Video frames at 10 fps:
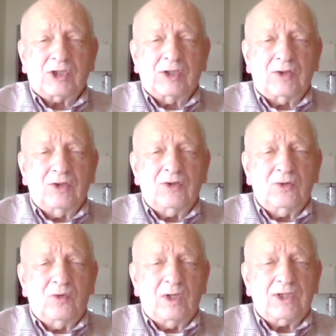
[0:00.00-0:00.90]
to do,
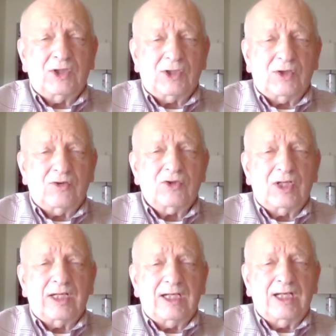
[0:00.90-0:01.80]
which is
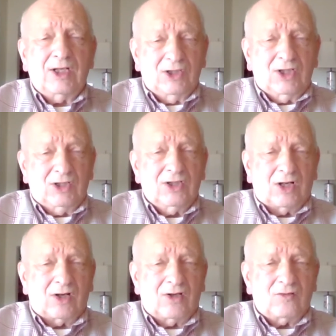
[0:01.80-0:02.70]
usually
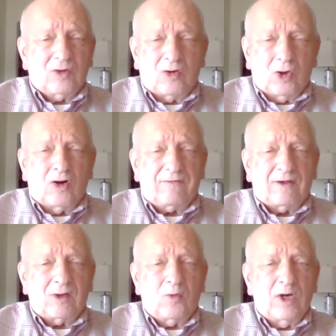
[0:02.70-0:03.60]
roll off
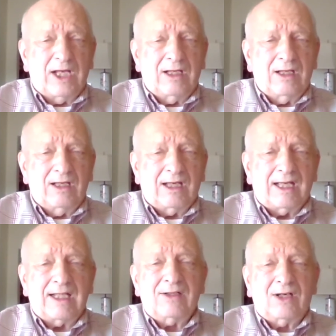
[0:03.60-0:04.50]
on a wing
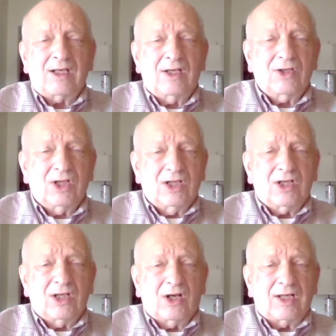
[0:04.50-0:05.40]
and
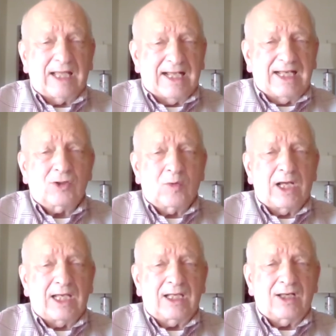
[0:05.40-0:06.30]
get into
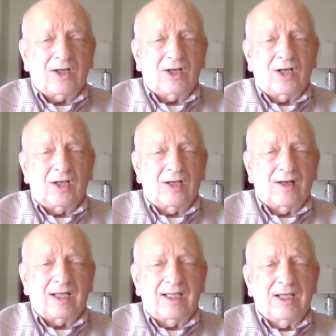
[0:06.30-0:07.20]

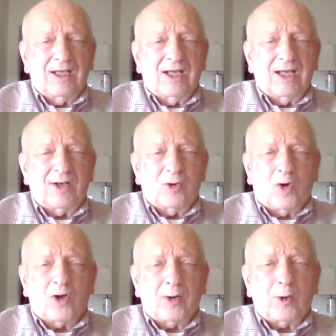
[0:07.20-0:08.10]
an
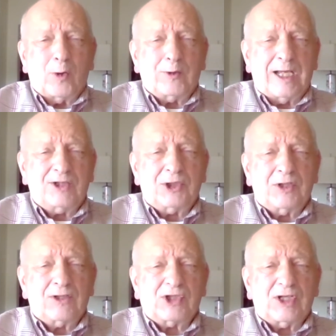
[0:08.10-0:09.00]

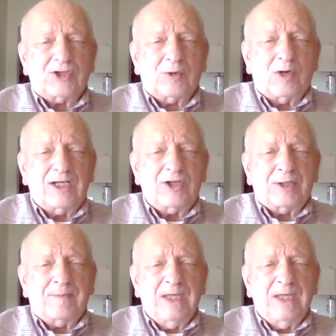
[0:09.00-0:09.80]
auto-rotational situation